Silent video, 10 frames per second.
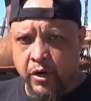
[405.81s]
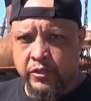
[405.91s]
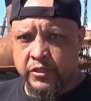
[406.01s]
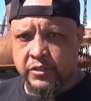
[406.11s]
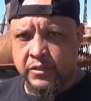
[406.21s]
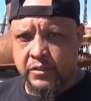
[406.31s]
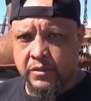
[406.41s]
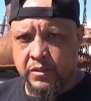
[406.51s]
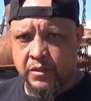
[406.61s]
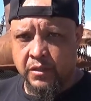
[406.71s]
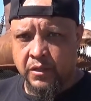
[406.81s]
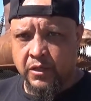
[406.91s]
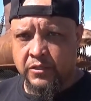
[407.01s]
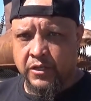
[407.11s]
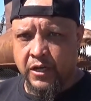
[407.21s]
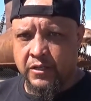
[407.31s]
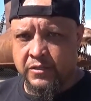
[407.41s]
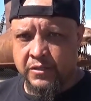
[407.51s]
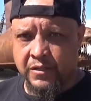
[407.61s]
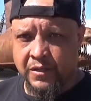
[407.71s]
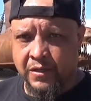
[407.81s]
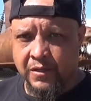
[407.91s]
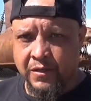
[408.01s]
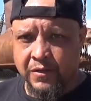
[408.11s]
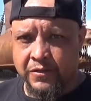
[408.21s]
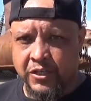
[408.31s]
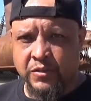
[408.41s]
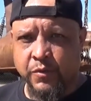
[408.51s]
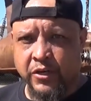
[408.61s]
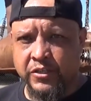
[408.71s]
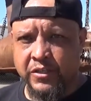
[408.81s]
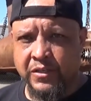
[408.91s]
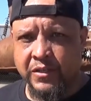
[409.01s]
Martin Gonzalez. You have any Just Martin.